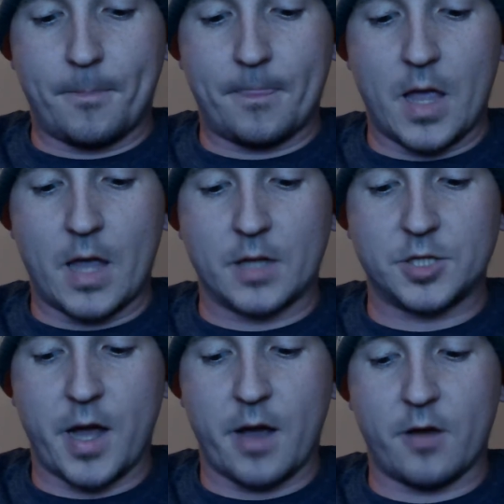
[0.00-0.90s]
and to
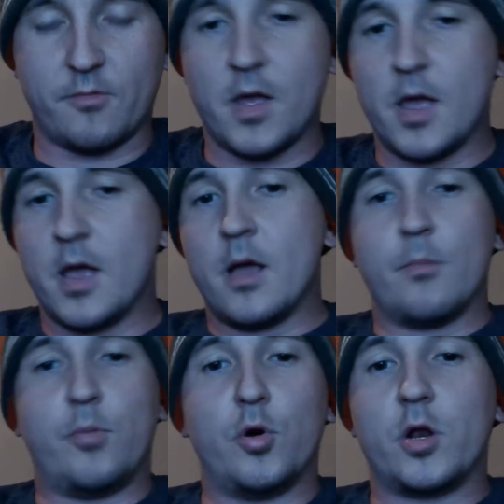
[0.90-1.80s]
kind of
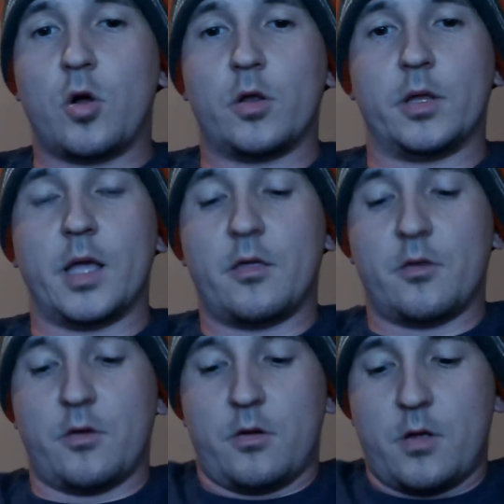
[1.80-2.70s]
put it all
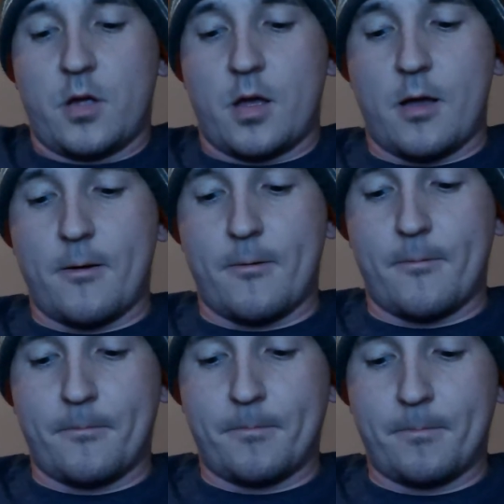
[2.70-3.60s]
together.
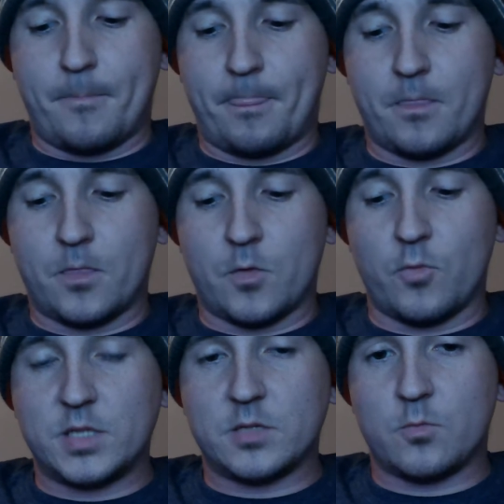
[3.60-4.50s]
The
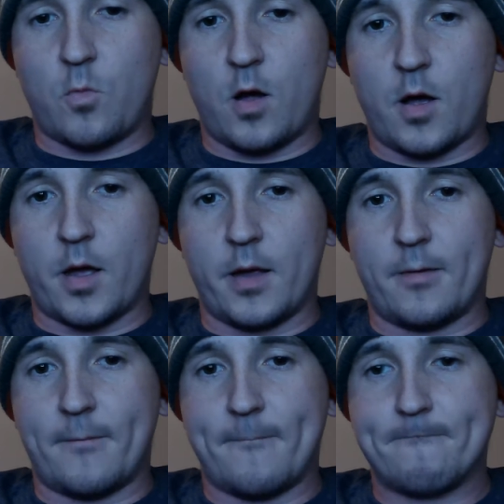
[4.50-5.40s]
reason why
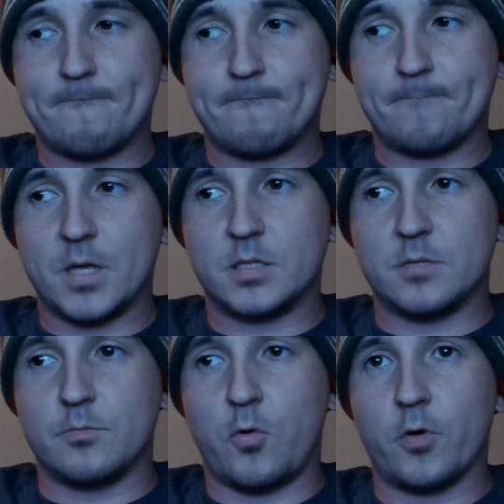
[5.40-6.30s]
it's
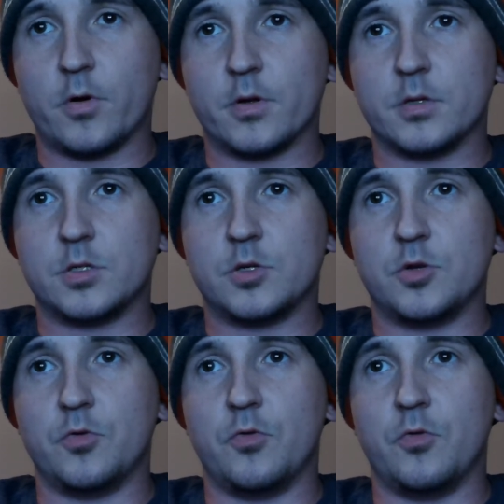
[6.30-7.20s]
important
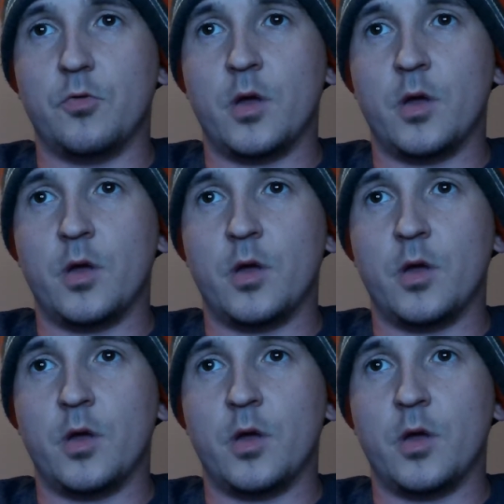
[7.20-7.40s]
to